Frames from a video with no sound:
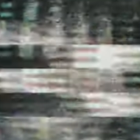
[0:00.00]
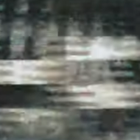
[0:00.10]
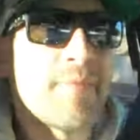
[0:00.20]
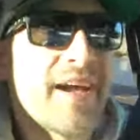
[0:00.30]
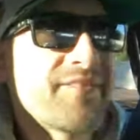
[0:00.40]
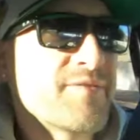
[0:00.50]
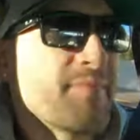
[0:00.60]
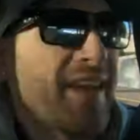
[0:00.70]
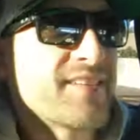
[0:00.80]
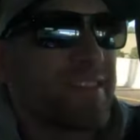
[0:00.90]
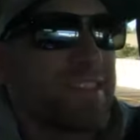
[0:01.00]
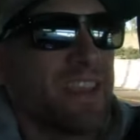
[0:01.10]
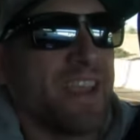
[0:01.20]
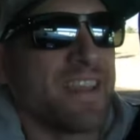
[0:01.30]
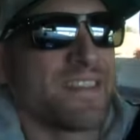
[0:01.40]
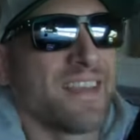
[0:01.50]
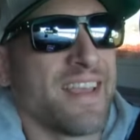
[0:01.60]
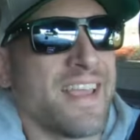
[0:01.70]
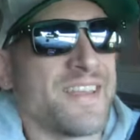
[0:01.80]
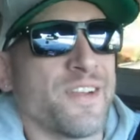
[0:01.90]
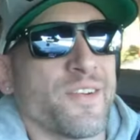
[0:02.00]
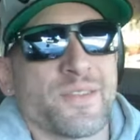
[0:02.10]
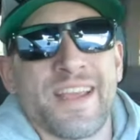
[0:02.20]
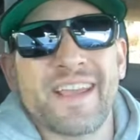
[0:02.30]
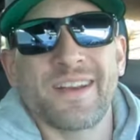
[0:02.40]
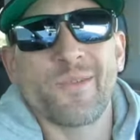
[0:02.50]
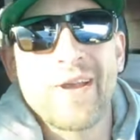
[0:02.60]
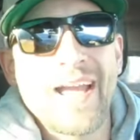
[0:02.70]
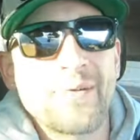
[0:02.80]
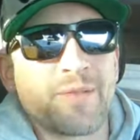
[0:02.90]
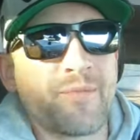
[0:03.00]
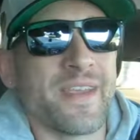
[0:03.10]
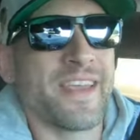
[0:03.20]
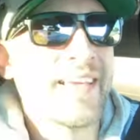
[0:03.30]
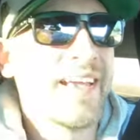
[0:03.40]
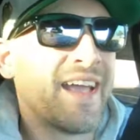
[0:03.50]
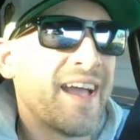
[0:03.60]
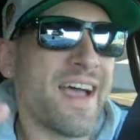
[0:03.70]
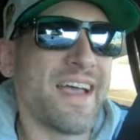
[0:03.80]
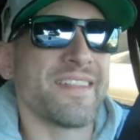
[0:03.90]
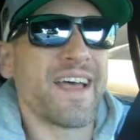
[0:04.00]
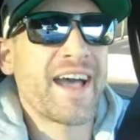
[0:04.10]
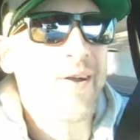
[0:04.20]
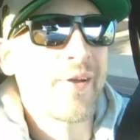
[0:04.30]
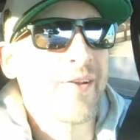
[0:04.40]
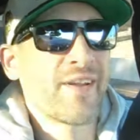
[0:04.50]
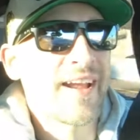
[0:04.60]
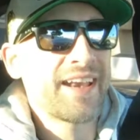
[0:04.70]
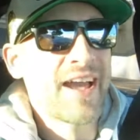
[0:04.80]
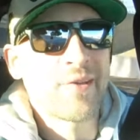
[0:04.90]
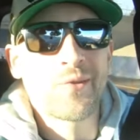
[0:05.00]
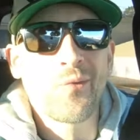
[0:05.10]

I'm Mike from Michael's Jays, and you're taking a ride with me on the highway right now on the